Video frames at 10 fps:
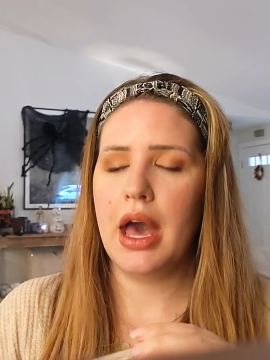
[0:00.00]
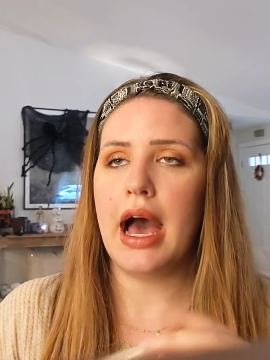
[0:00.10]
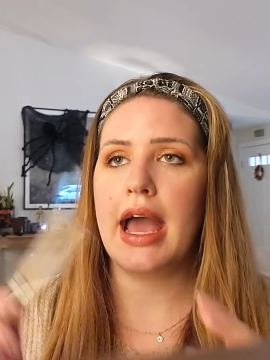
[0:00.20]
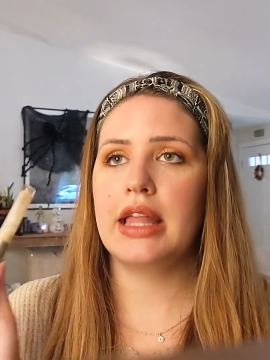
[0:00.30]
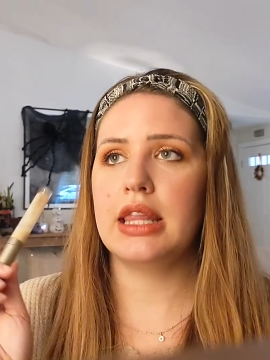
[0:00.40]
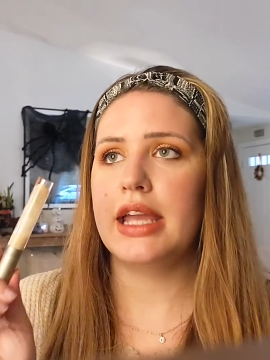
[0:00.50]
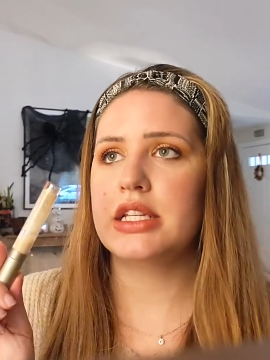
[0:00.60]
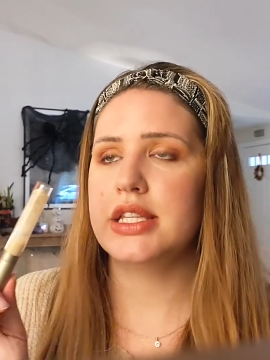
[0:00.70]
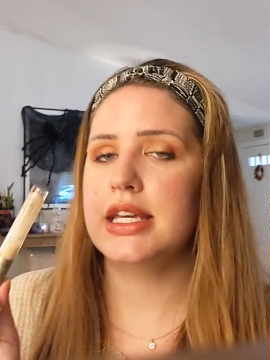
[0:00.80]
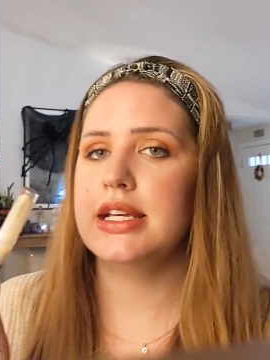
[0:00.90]
I liked
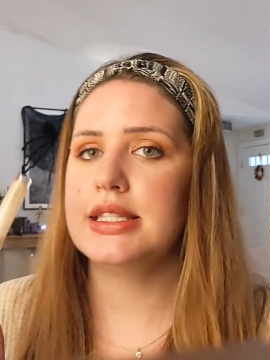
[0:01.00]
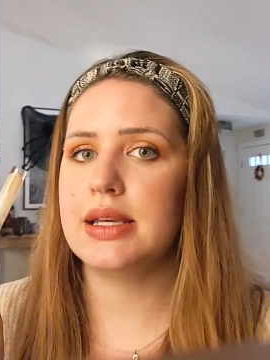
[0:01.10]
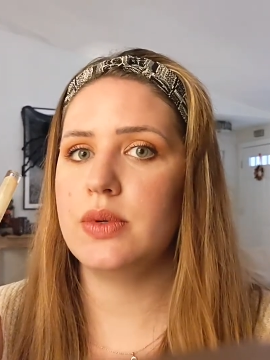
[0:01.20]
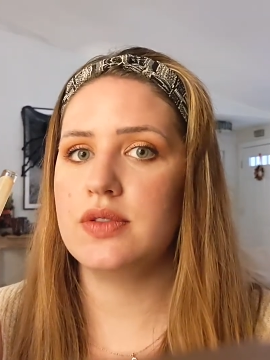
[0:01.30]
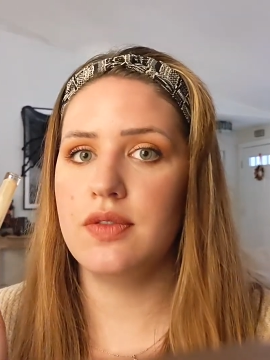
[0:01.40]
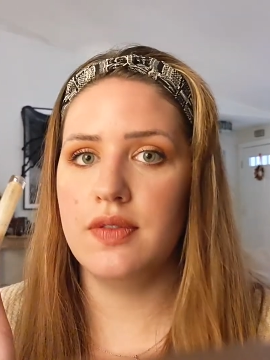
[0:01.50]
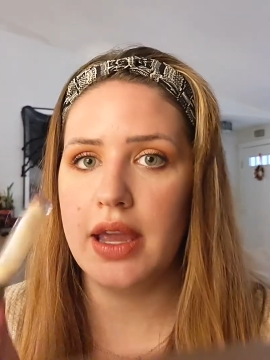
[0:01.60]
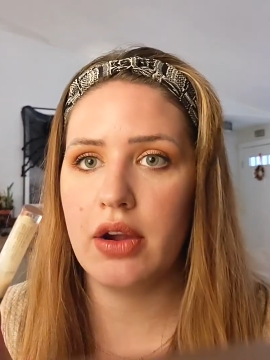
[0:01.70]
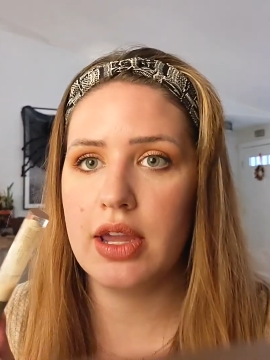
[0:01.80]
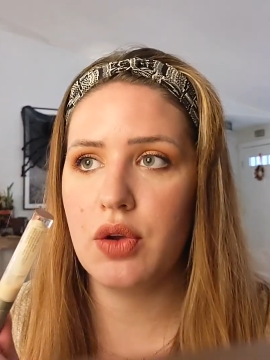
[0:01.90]
this. It was
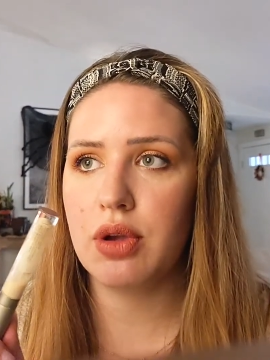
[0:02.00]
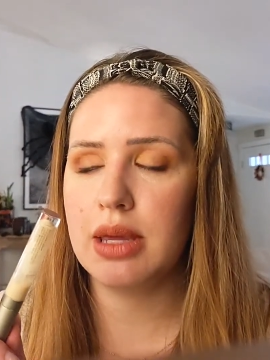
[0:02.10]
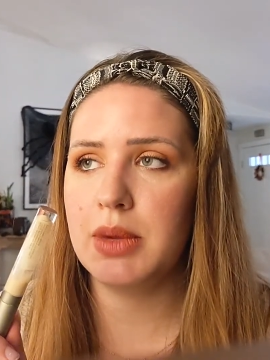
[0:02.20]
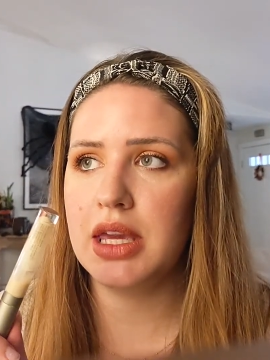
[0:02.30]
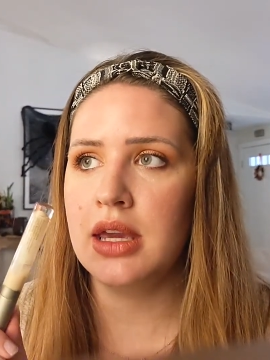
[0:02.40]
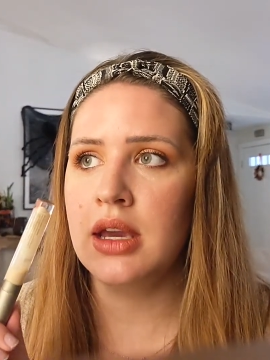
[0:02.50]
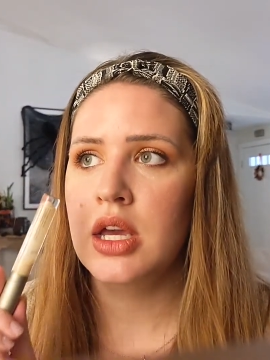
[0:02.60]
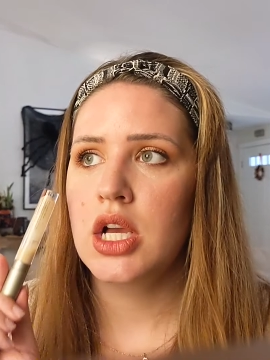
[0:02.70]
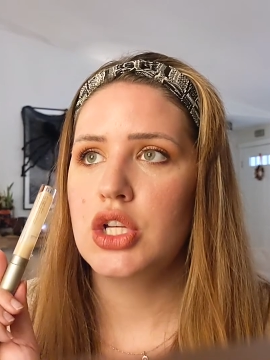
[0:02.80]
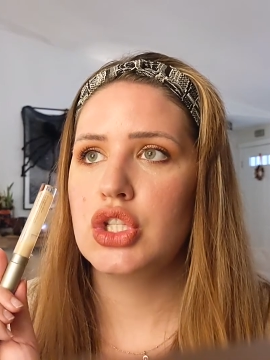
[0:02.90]
very creamy,
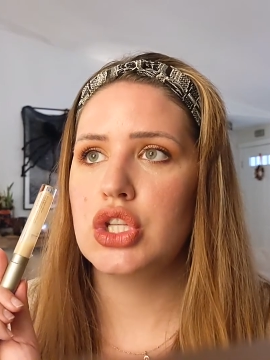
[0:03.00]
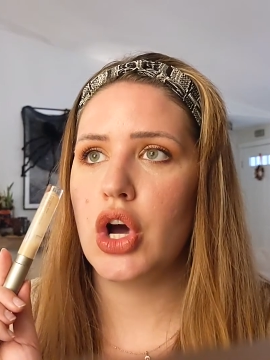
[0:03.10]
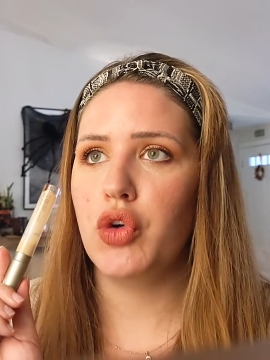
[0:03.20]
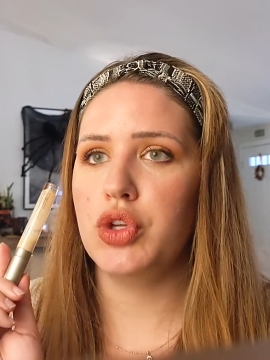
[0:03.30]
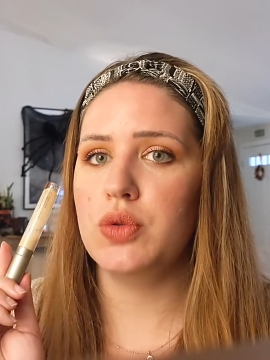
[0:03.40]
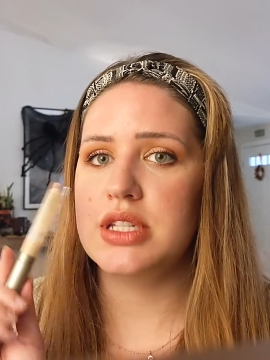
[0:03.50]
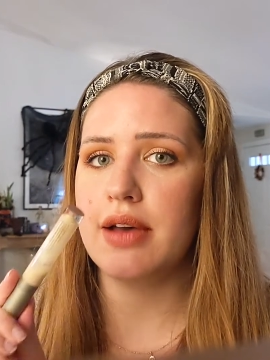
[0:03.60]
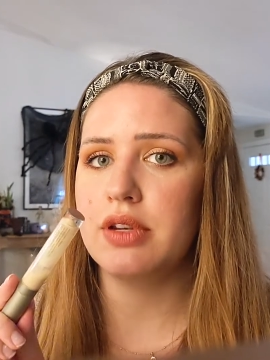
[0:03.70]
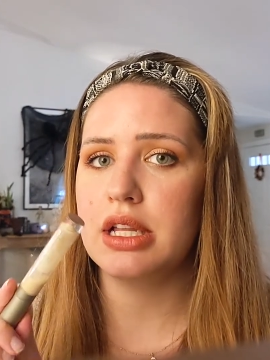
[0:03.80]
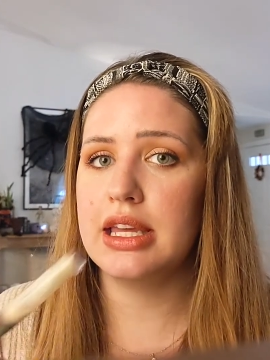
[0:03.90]
so you
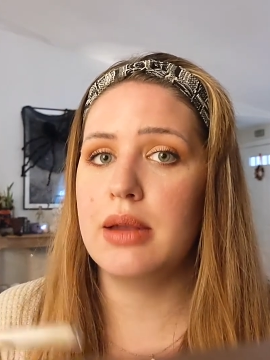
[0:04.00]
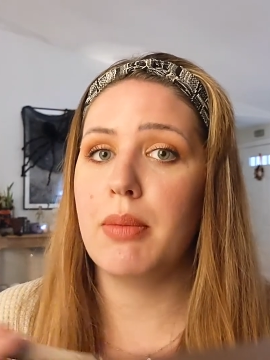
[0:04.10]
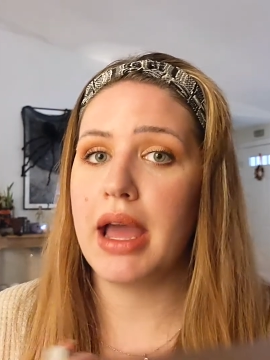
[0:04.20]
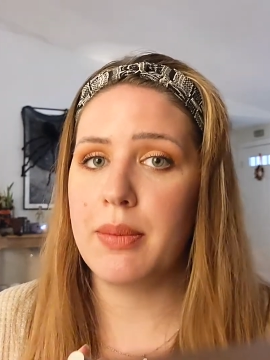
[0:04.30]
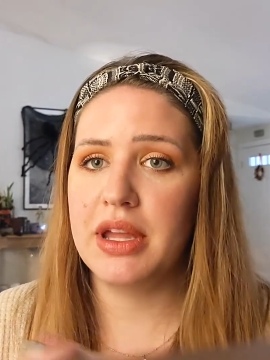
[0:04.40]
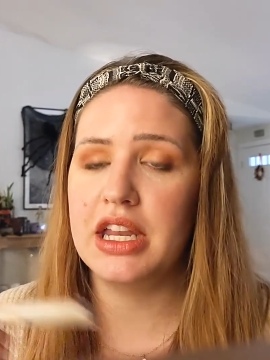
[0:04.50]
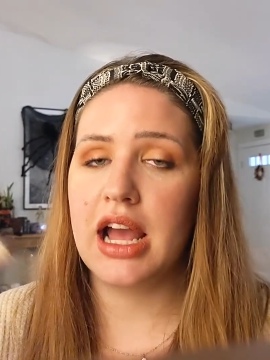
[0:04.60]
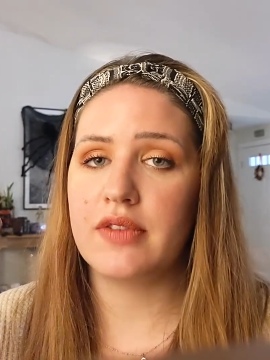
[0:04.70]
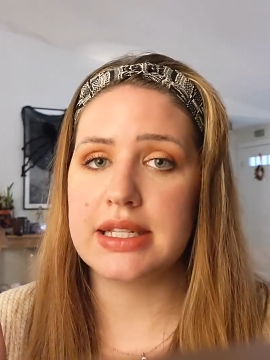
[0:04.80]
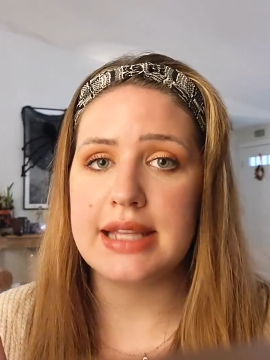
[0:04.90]
definitely, in my opinion,
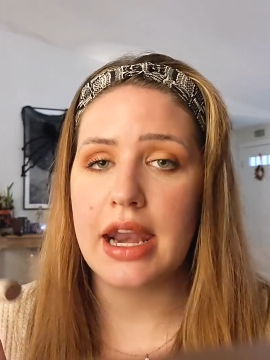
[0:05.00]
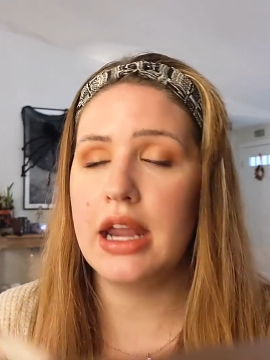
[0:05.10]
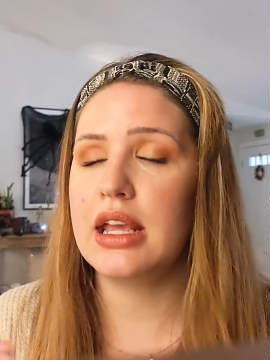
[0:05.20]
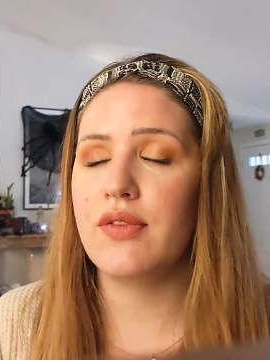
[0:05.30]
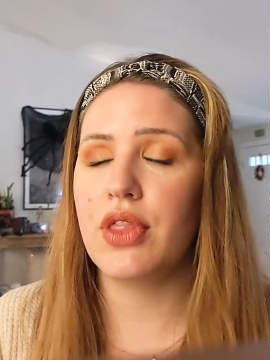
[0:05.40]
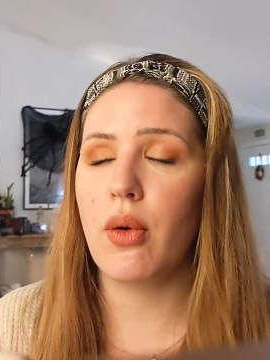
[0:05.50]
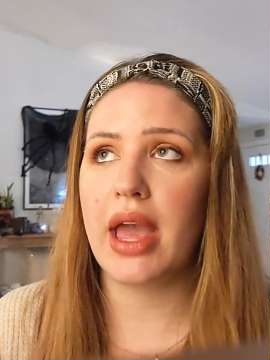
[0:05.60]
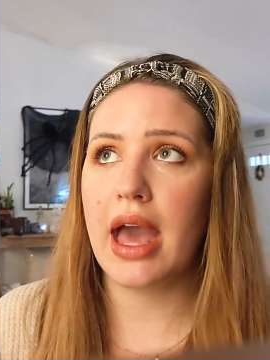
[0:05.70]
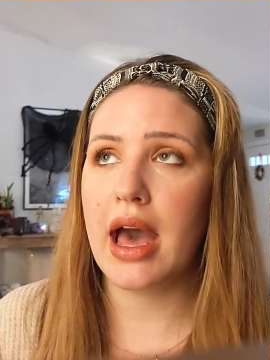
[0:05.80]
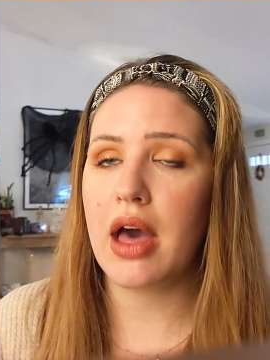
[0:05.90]
have to set it, even though I
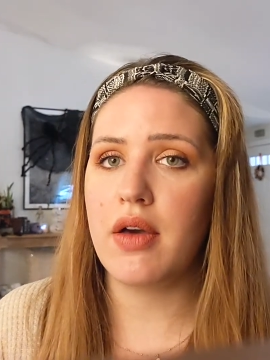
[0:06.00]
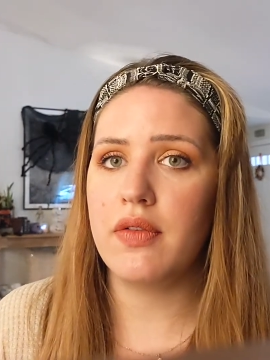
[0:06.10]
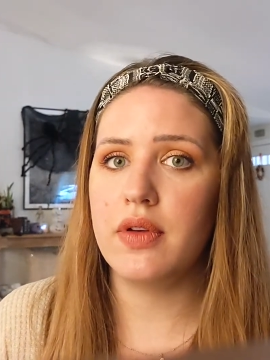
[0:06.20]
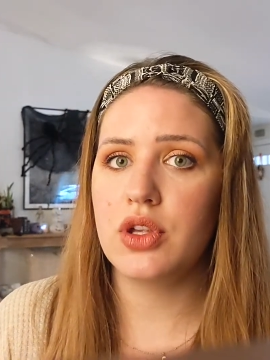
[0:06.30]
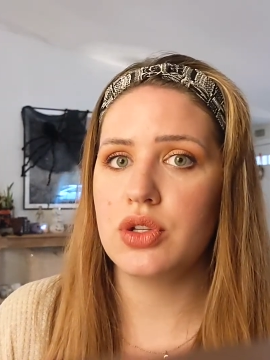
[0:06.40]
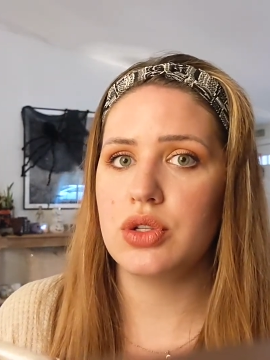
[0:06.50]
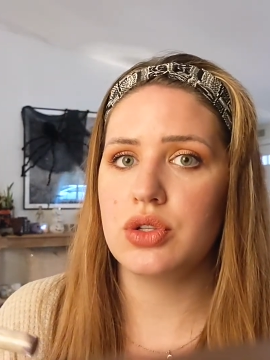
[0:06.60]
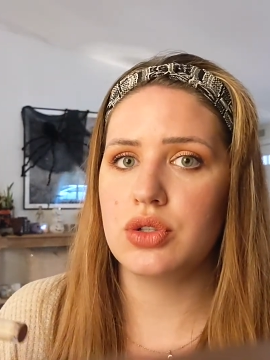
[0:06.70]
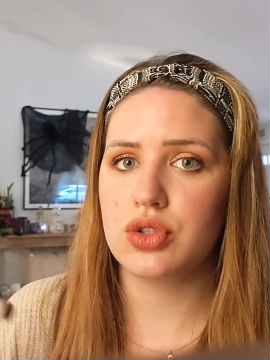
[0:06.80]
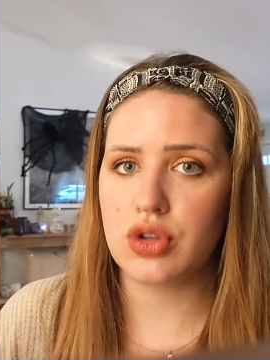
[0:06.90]
have
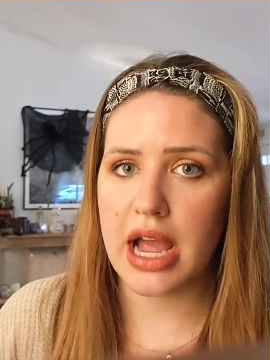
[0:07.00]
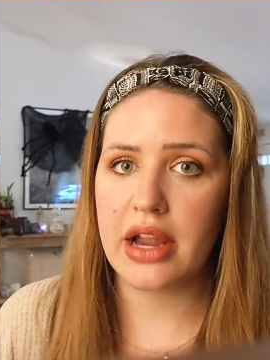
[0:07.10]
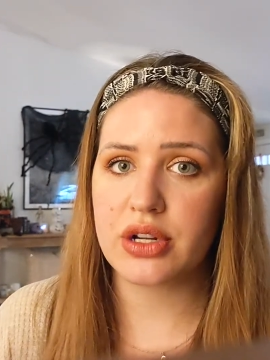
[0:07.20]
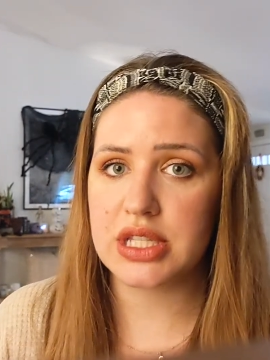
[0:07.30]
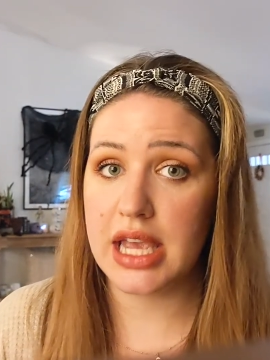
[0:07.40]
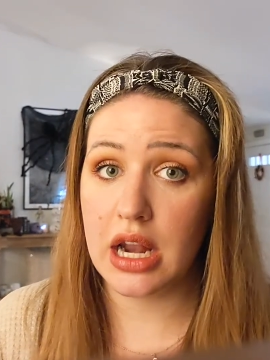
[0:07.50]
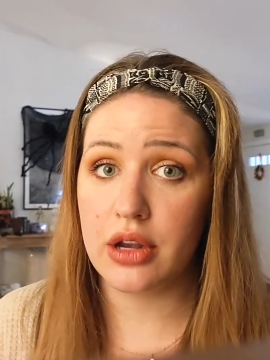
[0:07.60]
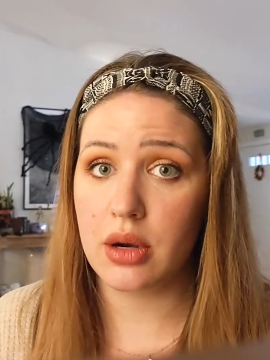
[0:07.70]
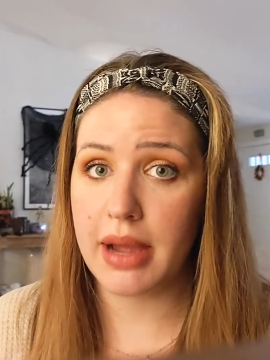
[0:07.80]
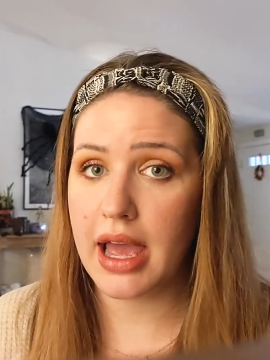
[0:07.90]
drier skin
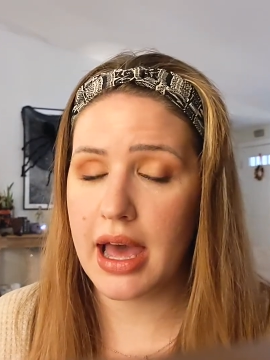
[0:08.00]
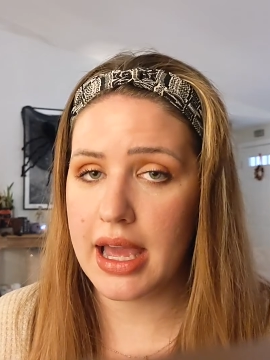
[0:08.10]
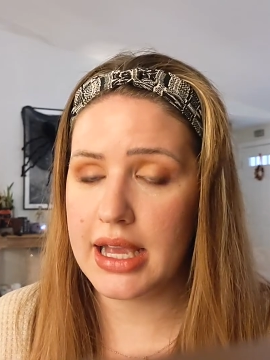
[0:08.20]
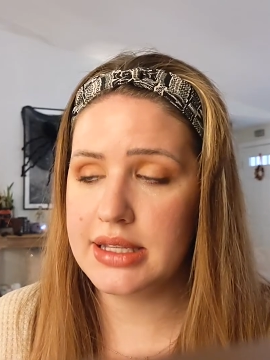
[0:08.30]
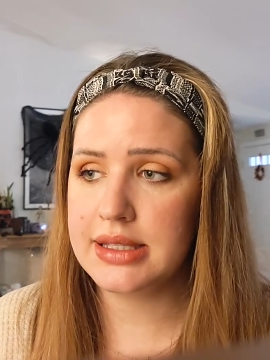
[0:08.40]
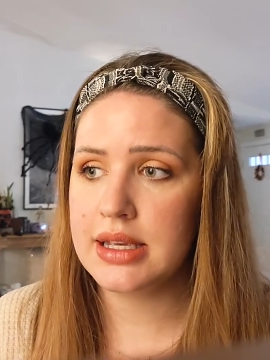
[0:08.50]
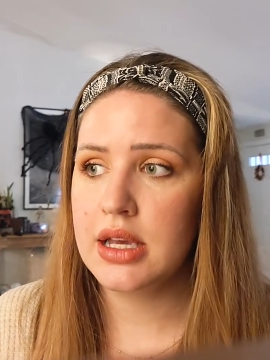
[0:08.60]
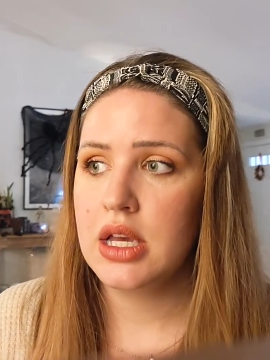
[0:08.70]
under my eyes.